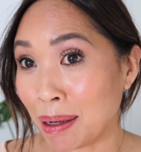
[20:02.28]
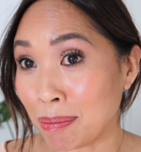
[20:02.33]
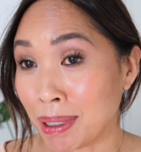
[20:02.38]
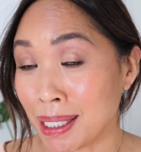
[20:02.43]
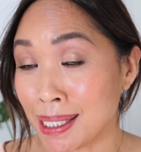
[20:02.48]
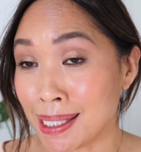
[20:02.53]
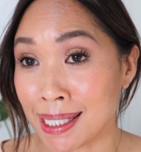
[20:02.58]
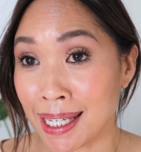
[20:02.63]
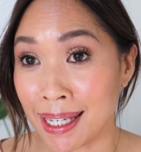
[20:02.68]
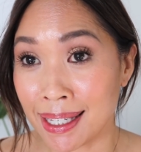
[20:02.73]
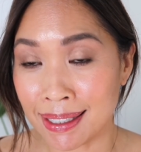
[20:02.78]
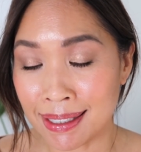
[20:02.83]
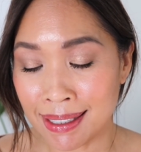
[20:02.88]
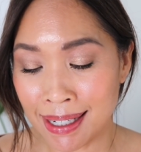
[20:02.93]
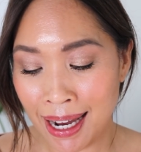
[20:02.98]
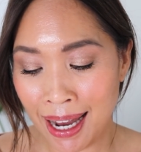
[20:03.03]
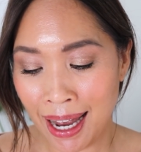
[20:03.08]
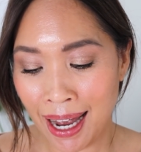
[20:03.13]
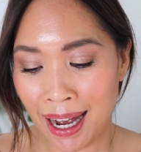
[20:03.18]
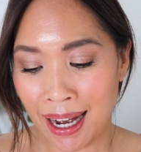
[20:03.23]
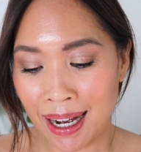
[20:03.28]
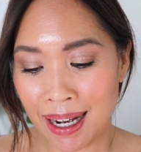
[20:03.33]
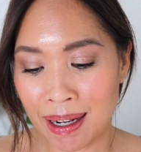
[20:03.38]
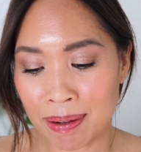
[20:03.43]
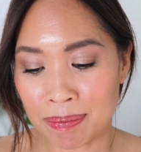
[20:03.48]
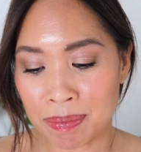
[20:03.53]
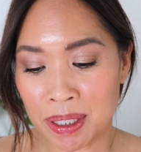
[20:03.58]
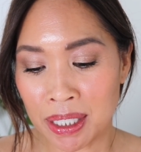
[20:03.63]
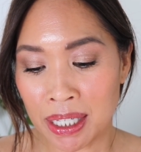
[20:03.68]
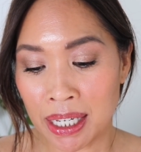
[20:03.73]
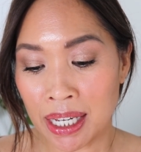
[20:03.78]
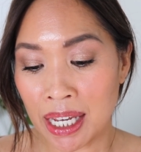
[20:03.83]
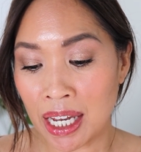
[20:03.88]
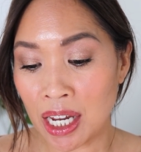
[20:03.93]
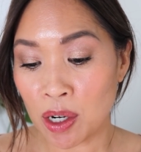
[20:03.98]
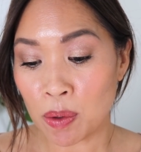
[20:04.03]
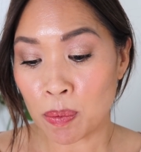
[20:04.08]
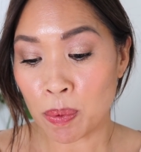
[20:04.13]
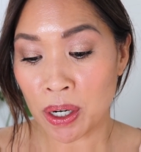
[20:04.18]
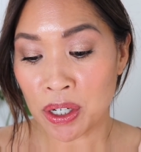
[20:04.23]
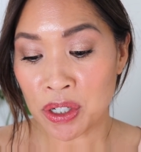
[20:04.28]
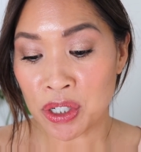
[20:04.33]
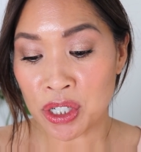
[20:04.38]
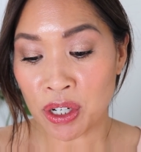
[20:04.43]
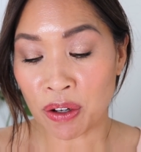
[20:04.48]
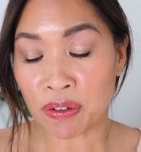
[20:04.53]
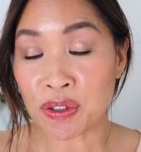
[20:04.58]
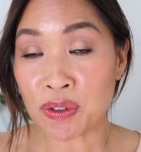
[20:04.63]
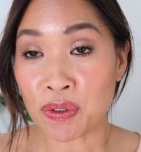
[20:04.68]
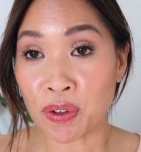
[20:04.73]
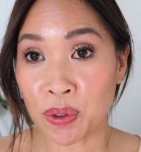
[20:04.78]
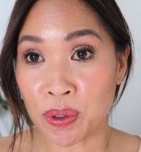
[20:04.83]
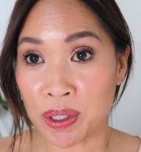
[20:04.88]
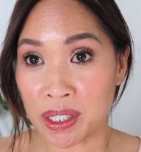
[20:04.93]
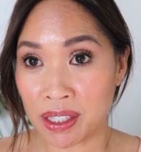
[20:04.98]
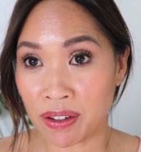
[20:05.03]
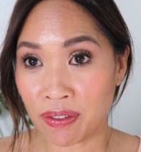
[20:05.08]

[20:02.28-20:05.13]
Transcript: at my skin. Um, airbrush soft focus